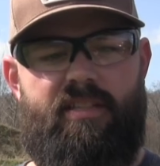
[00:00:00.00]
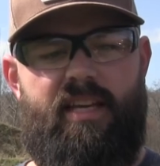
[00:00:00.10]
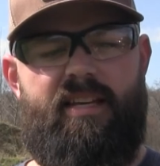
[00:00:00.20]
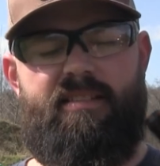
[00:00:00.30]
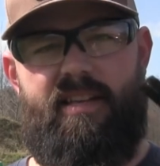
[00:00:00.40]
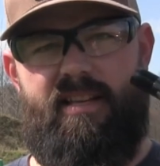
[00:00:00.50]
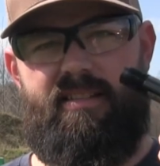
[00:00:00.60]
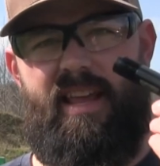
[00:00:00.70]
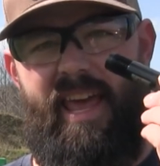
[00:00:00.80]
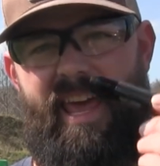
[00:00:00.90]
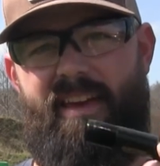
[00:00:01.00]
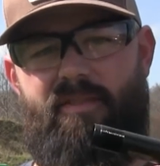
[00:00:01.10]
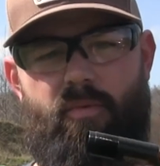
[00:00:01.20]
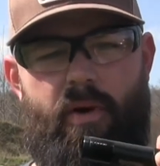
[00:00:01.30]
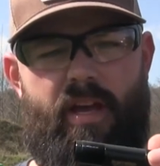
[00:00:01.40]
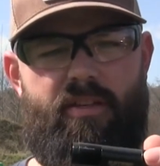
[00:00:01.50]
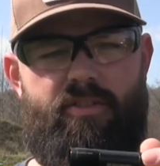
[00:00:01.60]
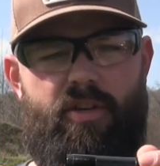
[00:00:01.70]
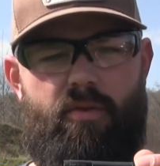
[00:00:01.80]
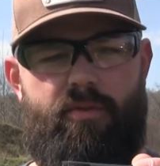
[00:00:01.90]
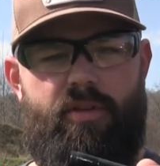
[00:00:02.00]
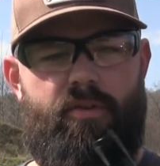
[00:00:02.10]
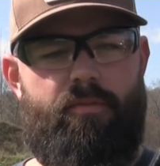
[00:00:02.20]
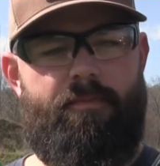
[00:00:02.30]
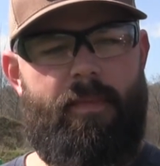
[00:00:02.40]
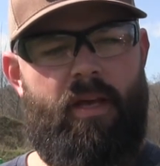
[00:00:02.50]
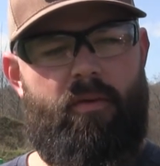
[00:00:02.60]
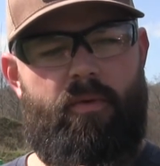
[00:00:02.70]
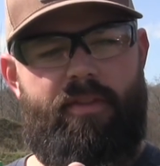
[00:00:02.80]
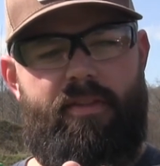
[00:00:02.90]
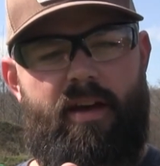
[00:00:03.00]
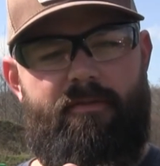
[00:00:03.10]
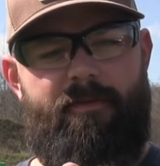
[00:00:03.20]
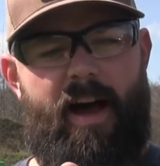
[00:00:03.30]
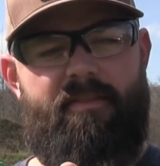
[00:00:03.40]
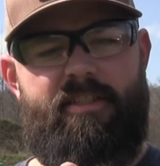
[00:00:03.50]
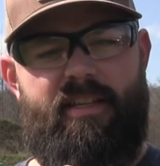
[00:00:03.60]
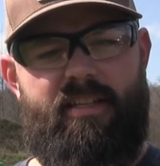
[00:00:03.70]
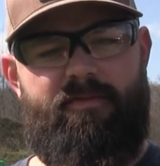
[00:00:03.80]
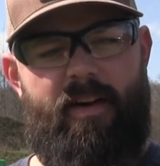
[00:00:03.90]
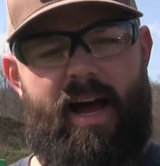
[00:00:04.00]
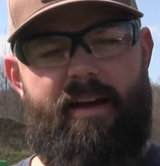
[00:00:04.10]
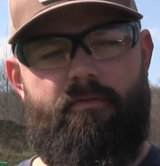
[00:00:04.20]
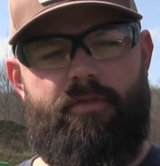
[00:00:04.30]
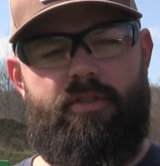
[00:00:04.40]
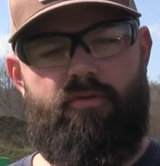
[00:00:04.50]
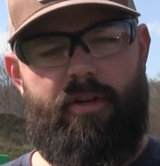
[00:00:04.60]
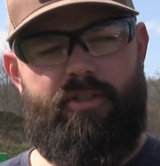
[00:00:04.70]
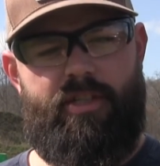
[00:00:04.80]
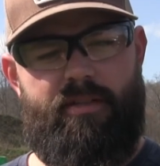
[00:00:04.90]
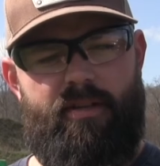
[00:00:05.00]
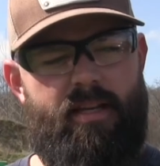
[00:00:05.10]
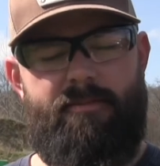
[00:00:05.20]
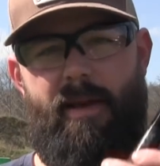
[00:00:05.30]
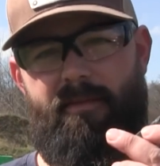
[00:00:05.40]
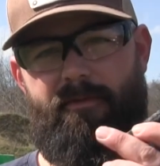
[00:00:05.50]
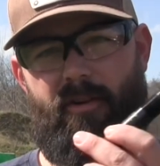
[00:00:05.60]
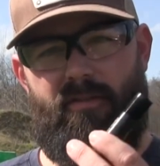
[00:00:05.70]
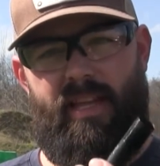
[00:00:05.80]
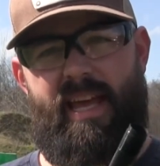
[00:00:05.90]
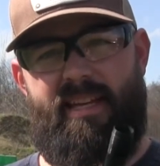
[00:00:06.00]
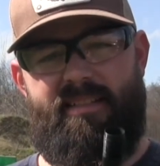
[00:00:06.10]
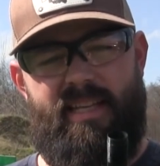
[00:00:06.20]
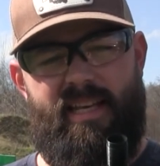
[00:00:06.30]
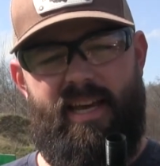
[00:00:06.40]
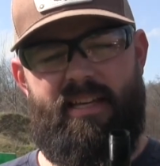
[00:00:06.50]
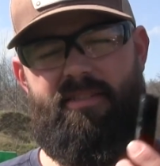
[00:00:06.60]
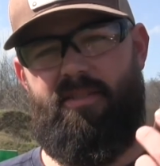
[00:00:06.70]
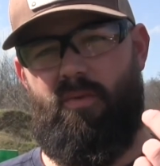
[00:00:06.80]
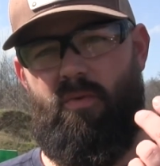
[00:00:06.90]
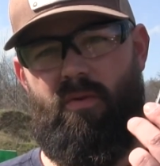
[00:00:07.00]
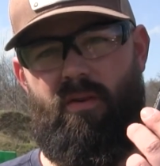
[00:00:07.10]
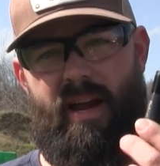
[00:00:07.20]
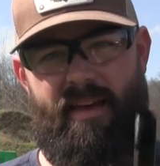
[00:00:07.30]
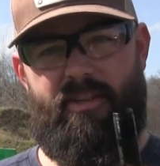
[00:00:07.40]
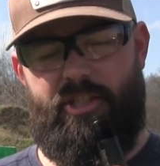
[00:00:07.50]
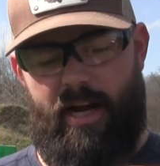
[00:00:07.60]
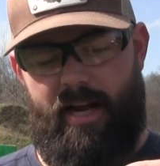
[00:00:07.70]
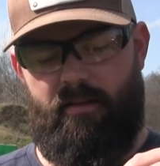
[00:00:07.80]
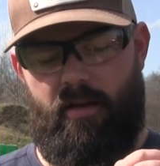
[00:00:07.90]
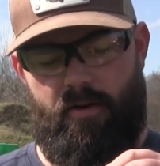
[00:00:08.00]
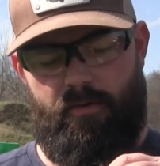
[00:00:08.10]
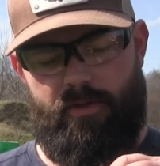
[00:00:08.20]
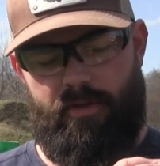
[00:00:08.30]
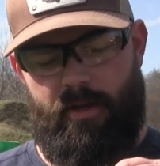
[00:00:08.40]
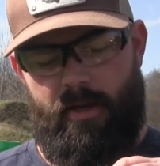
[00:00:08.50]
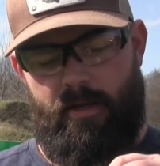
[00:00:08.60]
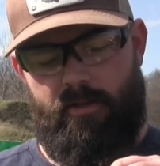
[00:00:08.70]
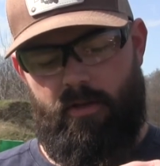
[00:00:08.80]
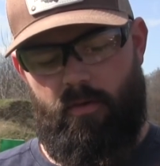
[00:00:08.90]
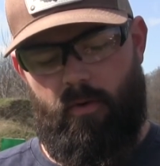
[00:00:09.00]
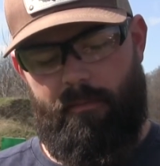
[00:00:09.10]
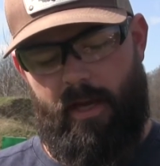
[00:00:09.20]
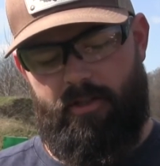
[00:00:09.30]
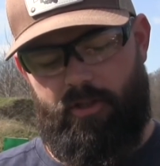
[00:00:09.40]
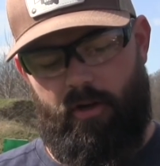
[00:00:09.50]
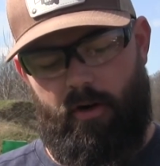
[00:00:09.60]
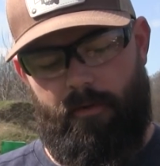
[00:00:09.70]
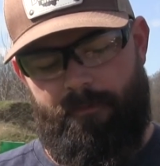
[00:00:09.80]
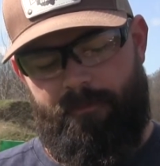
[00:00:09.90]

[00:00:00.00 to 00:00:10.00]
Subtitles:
TSS heavyweight choke tube with a 5.65 restriction. It's made for lead, TS, or heavy shot loads. So you want to make sure